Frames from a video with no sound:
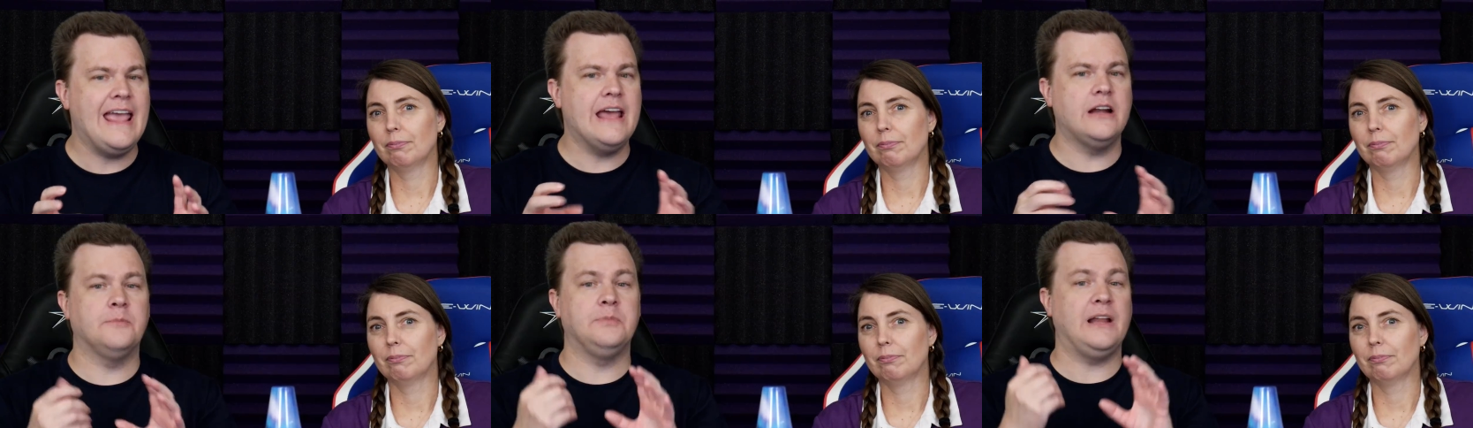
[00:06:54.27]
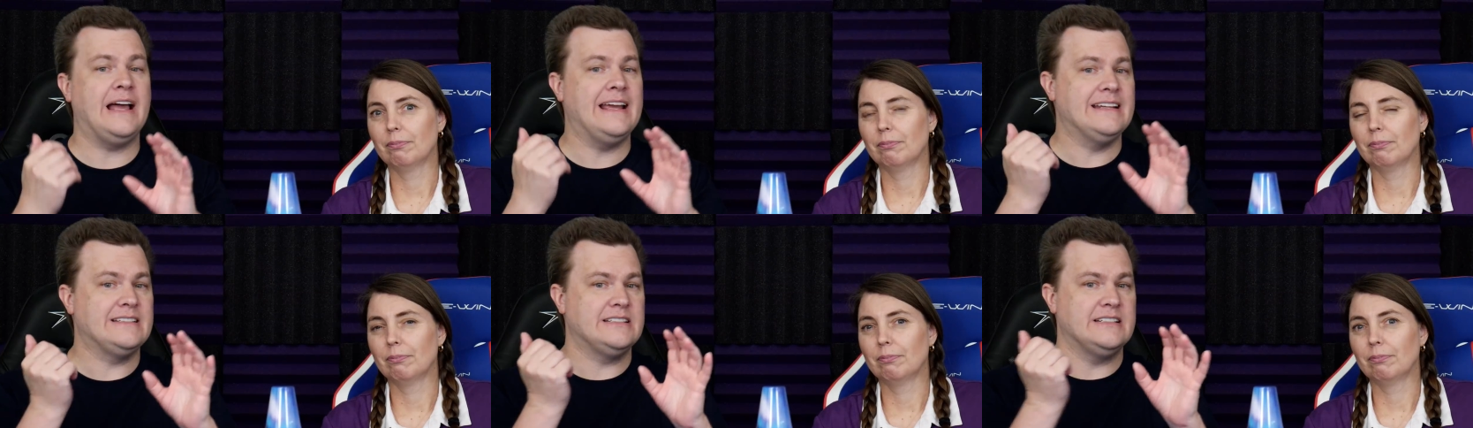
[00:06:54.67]
Speaker 1: and
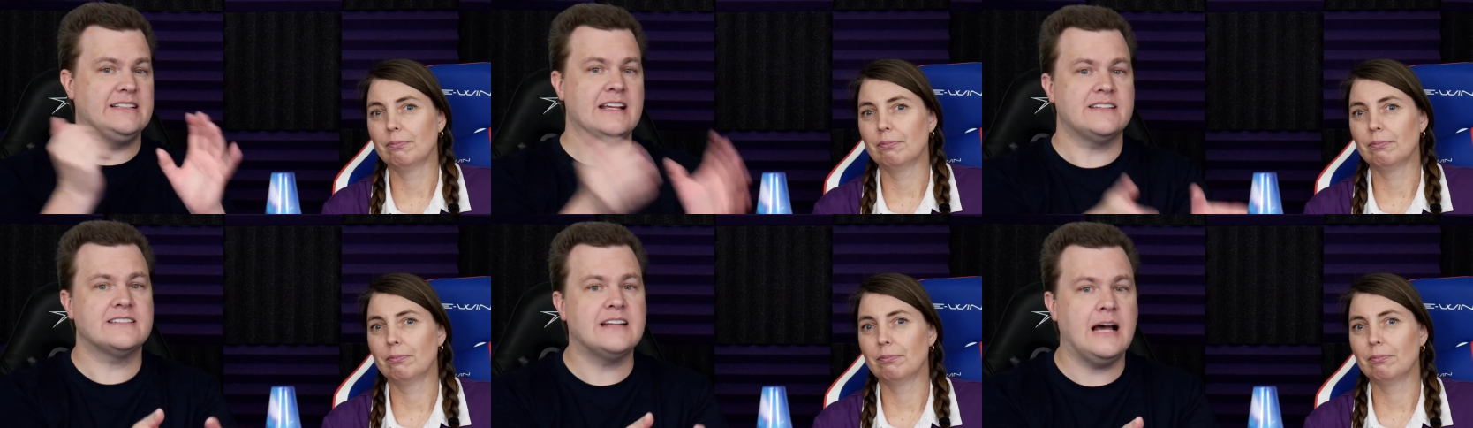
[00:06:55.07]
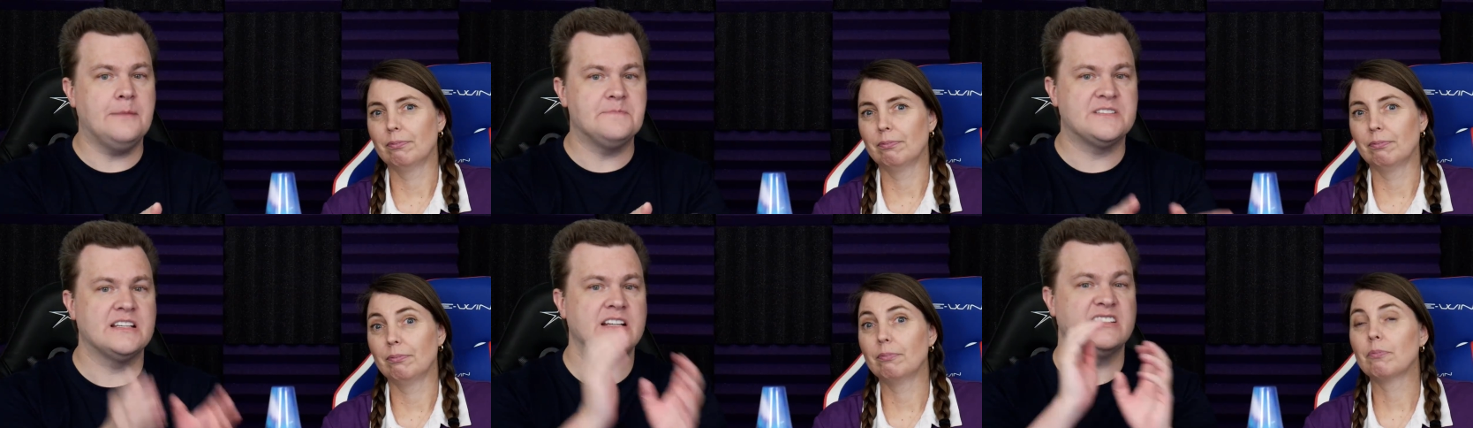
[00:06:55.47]
apply it to
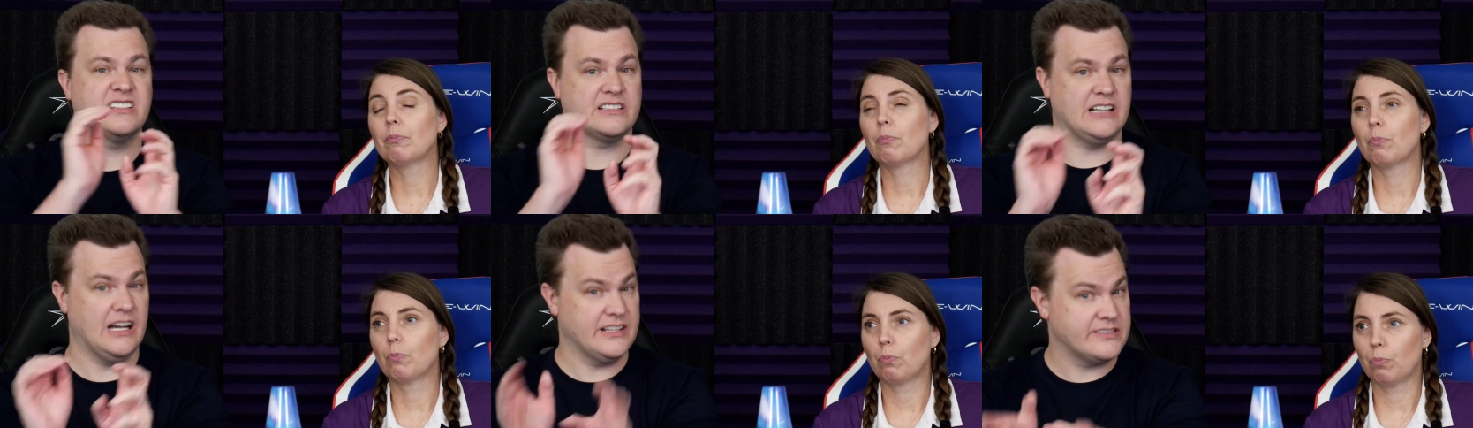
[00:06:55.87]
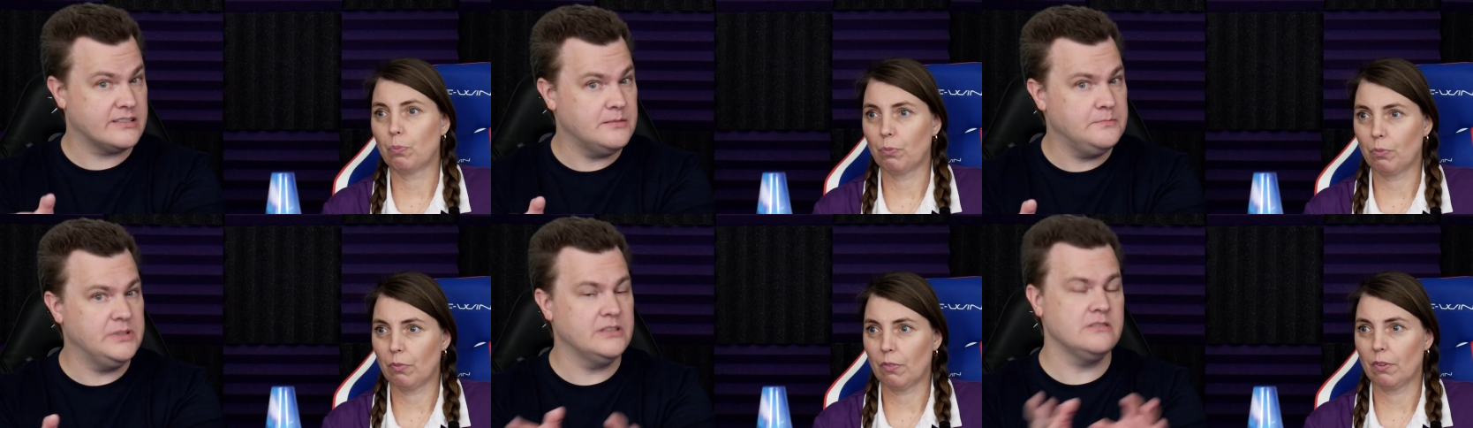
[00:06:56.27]
desktops, to
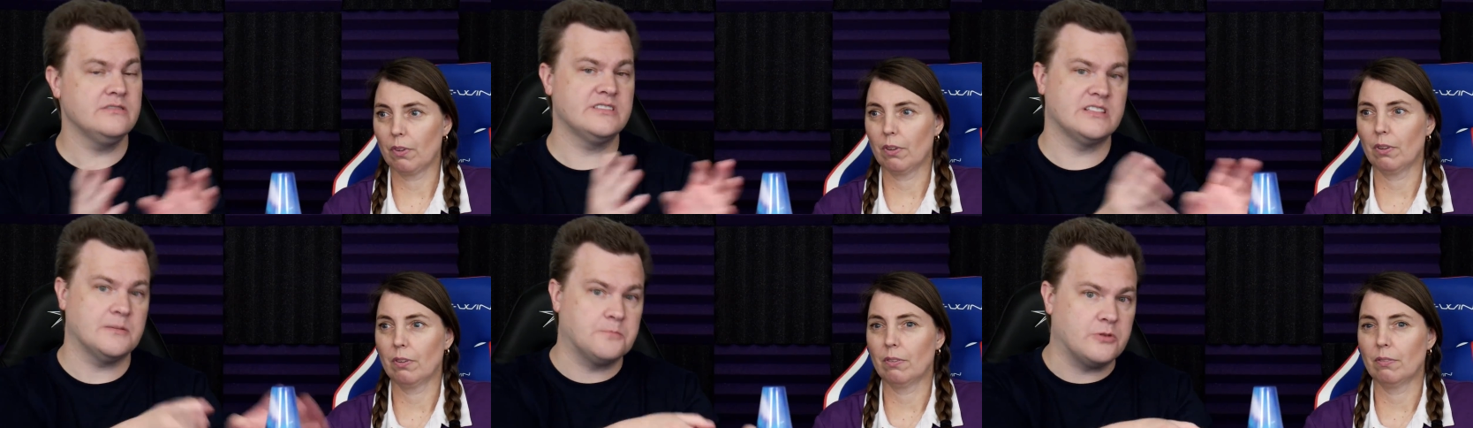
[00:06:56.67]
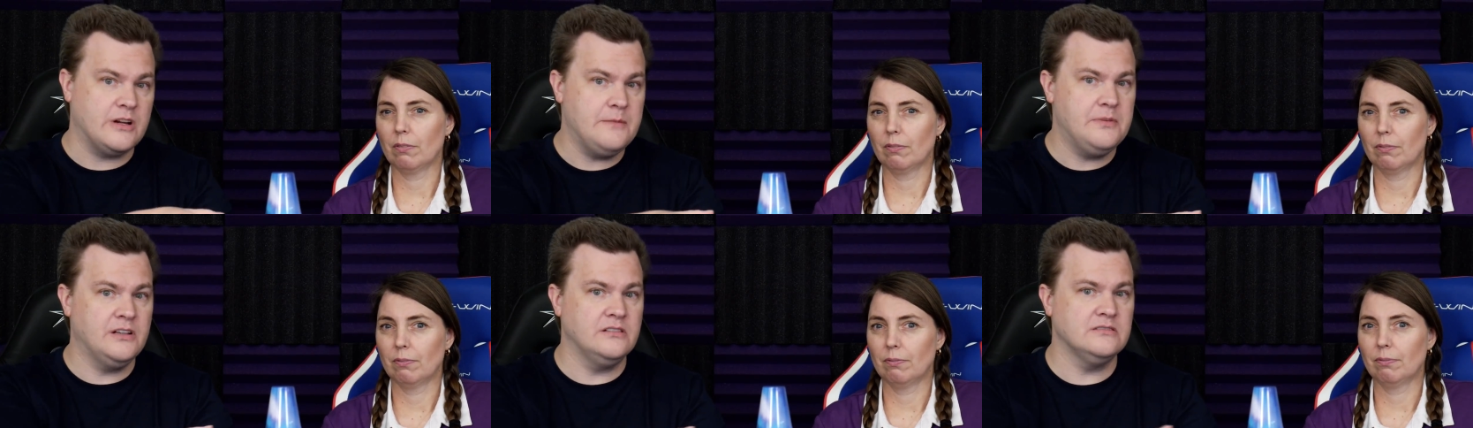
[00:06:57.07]
custom builds, to
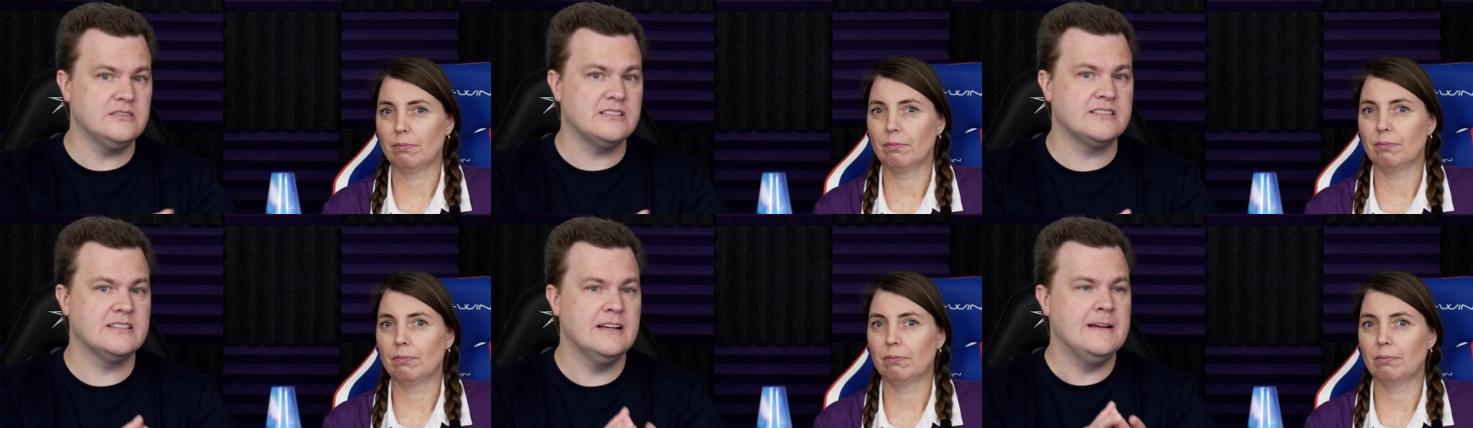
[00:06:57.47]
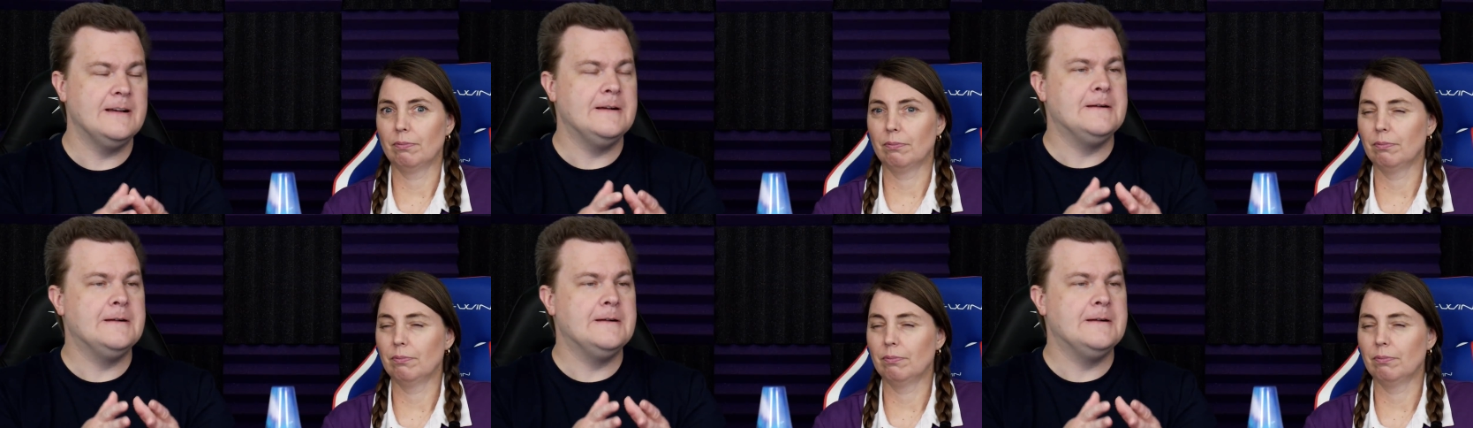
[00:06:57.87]
pre-builds.